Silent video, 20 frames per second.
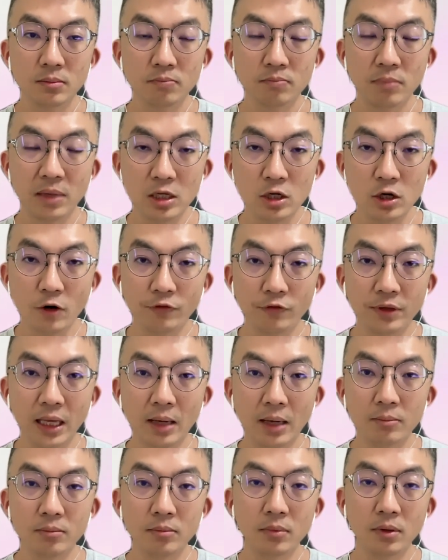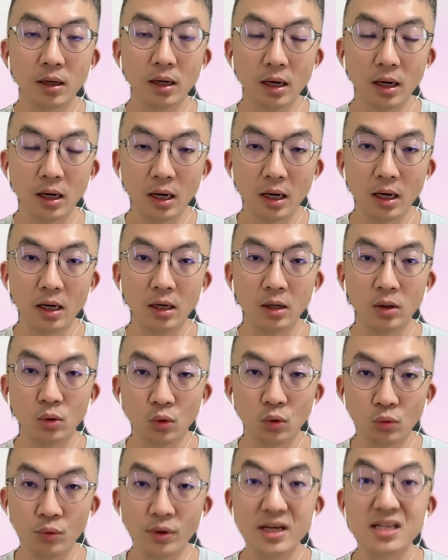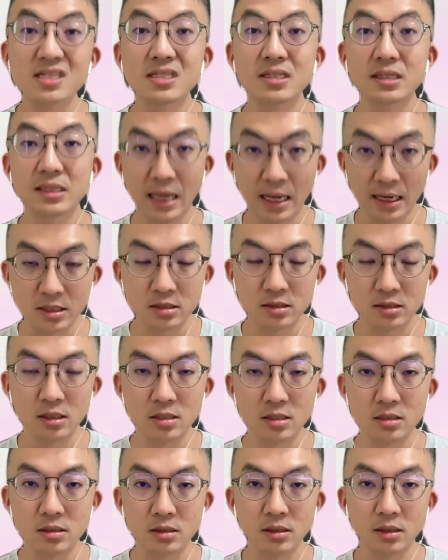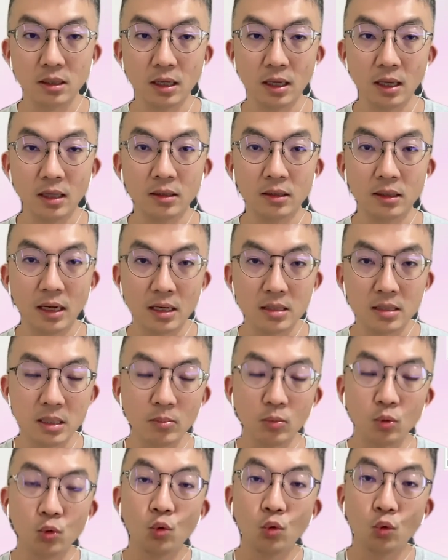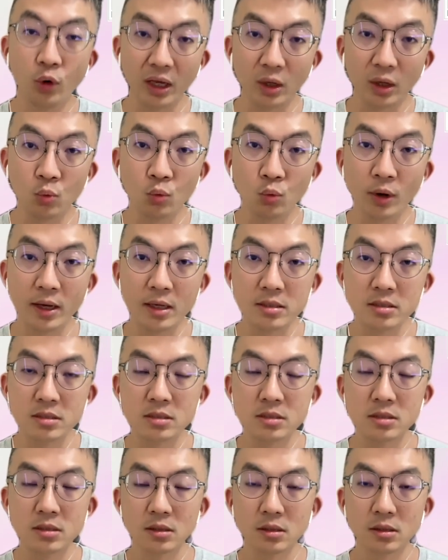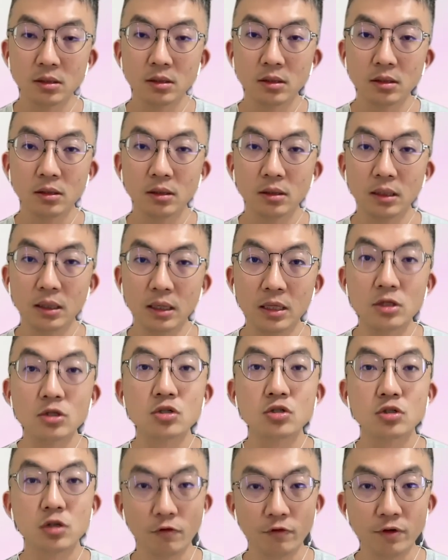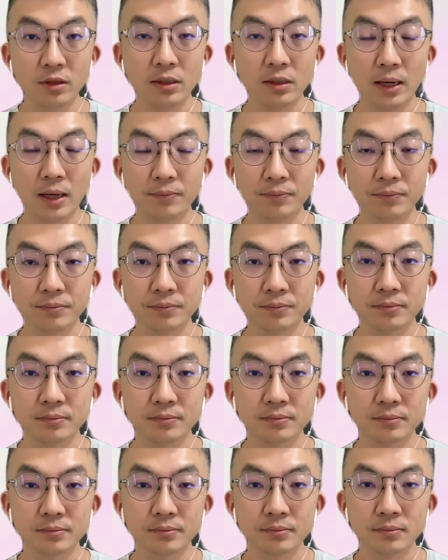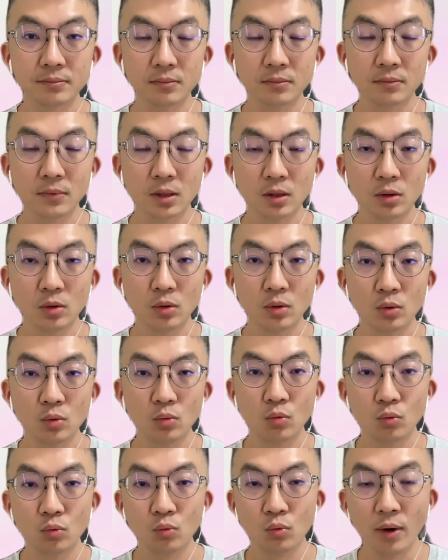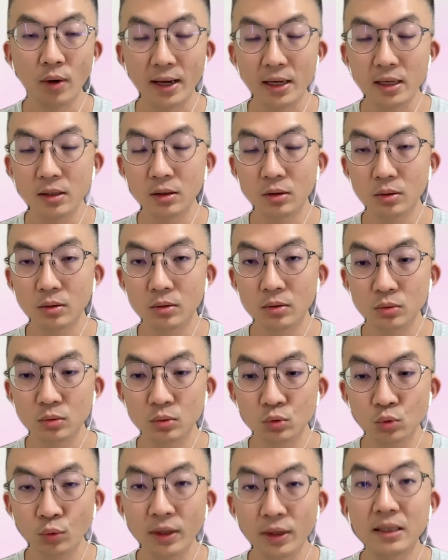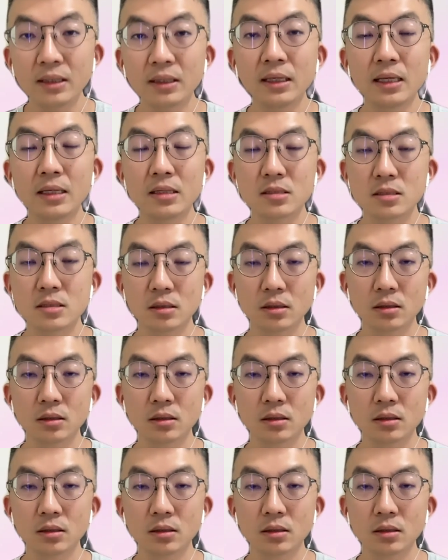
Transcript: many of them are always tested, and there are some quick ways in solving them. Why do we need